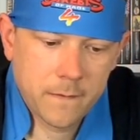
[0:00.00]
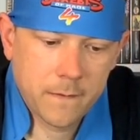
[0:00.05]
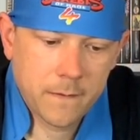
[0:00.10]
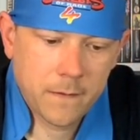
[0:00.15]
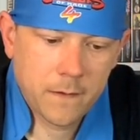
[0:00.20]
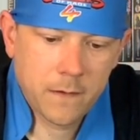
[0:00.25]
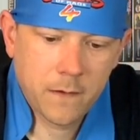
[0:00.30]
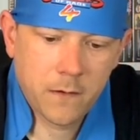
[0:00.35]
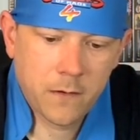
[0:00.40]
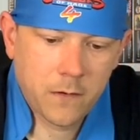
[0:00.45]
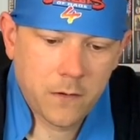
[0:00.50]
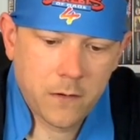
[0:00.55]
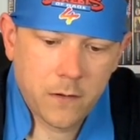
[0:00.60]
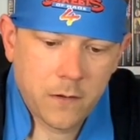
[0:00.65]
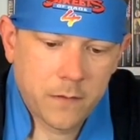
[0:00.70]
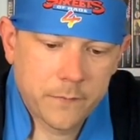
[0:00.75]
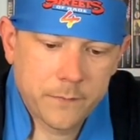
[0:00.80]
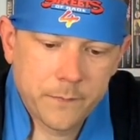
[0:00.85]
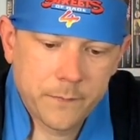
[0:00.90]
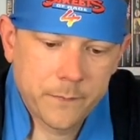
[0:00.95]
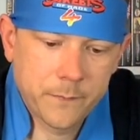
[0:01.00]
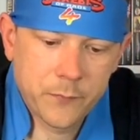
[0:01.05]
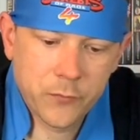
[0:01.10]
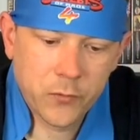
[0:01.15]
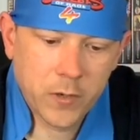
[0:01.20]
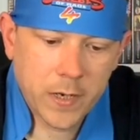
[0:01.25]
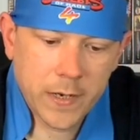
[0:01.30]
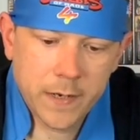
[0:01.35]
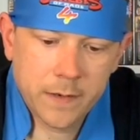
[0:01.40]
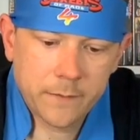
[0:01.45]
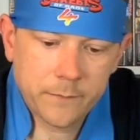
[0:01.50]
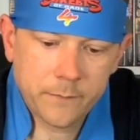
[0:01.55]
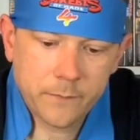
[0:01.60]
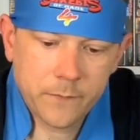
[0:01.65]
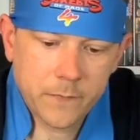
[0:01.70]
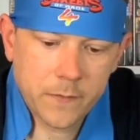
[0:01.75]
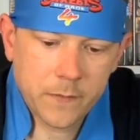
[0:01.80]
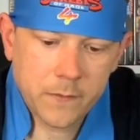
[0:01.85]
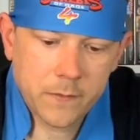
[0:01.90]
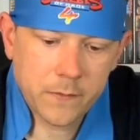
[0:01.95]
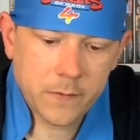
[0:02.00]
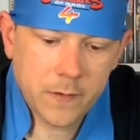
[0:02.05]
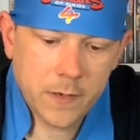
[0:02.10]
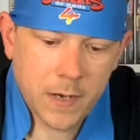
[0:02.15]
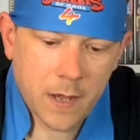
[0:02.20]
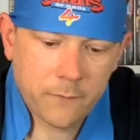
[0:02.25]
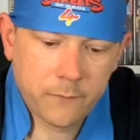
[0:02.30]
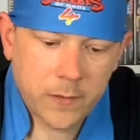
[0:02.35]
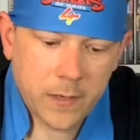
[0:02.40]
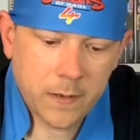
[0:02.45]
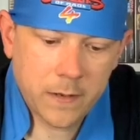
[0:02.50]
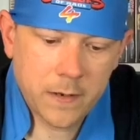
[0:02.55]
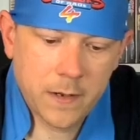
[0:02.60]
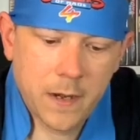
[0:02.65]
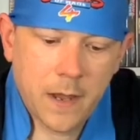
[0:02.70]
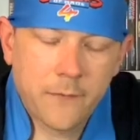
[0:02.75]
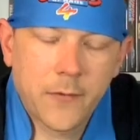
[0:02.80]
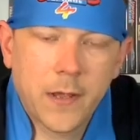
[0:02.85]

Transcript: Oh, brilliant. Love it, love it,